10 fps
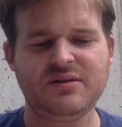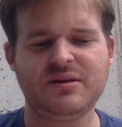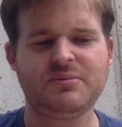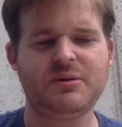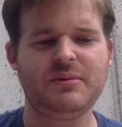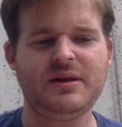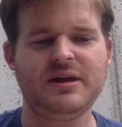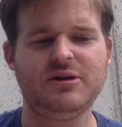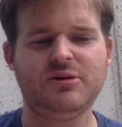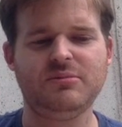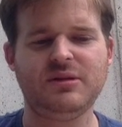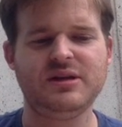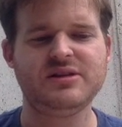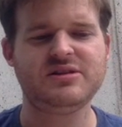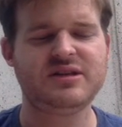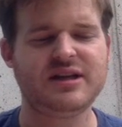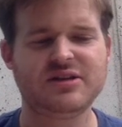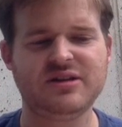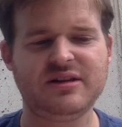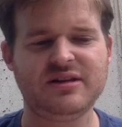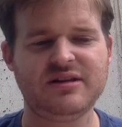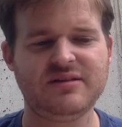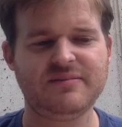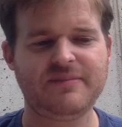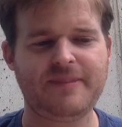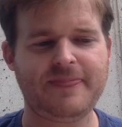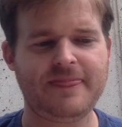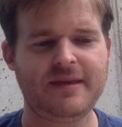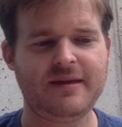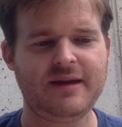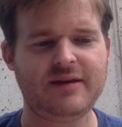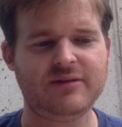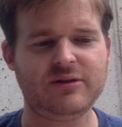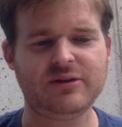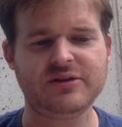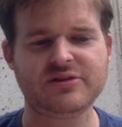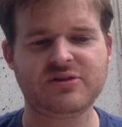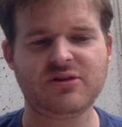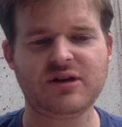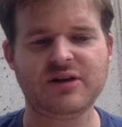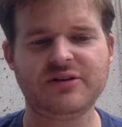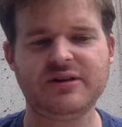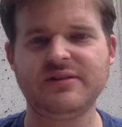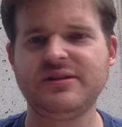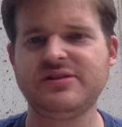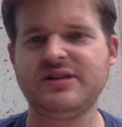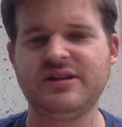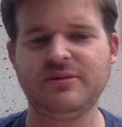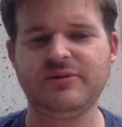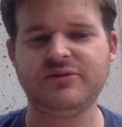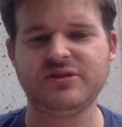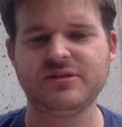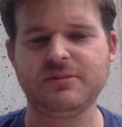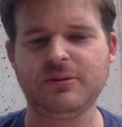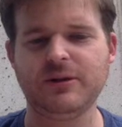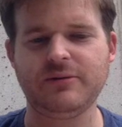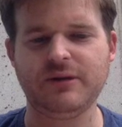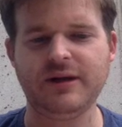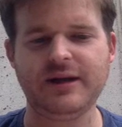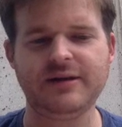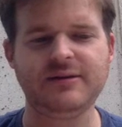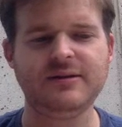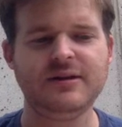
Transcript: You'll probably Helm list and actually have a look at this Croc Hunter and see that we've just deployed it right now,